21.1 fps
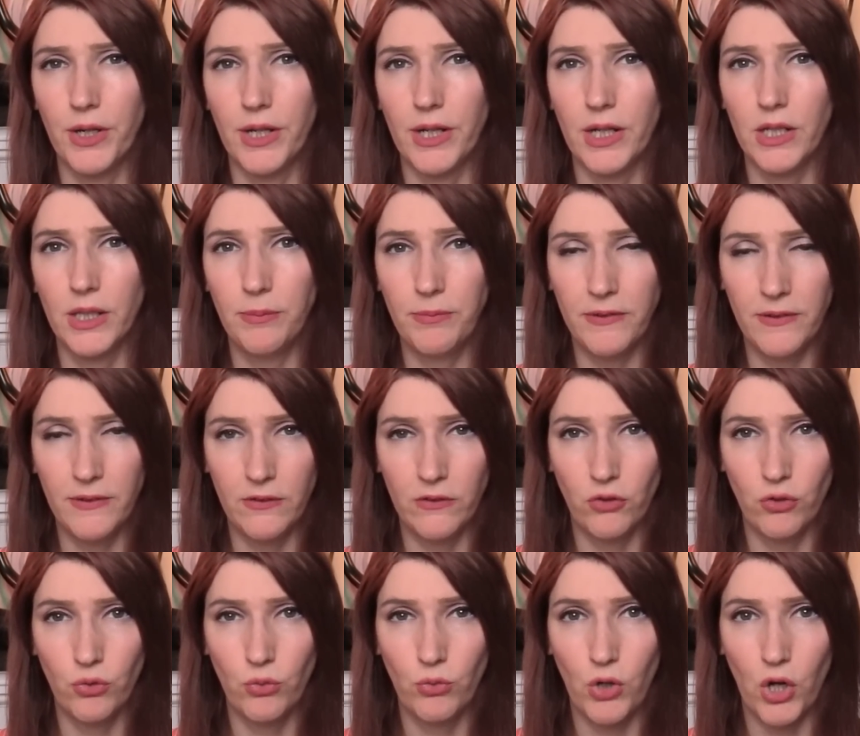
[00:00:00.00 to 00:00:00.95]
Eclipses
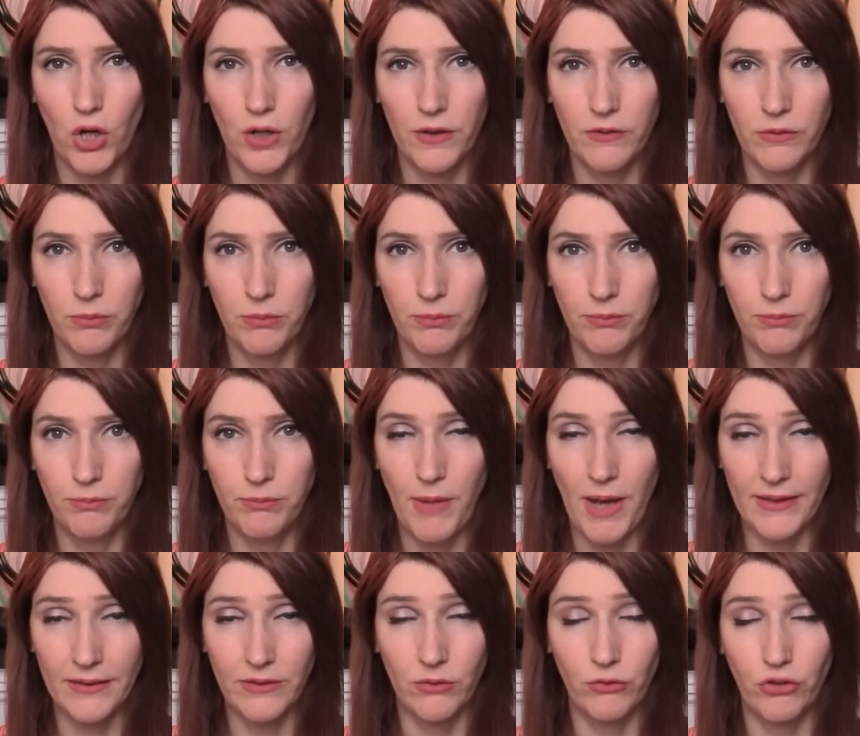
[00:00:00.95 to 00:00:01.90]
do cause
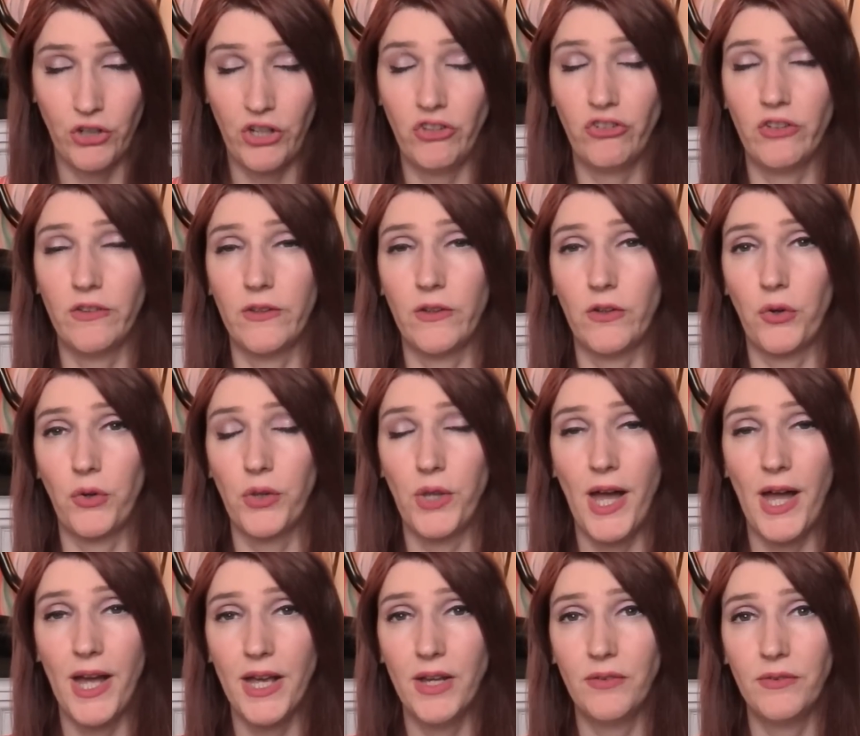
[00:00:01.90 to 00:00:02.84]
massive changes in our
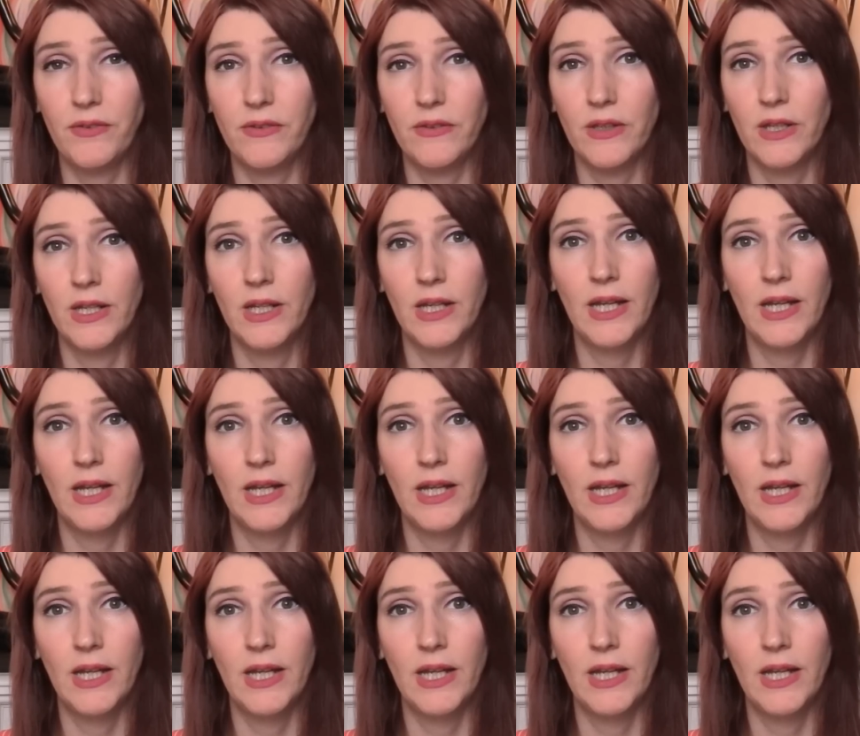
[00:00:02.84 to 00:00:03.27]
lives,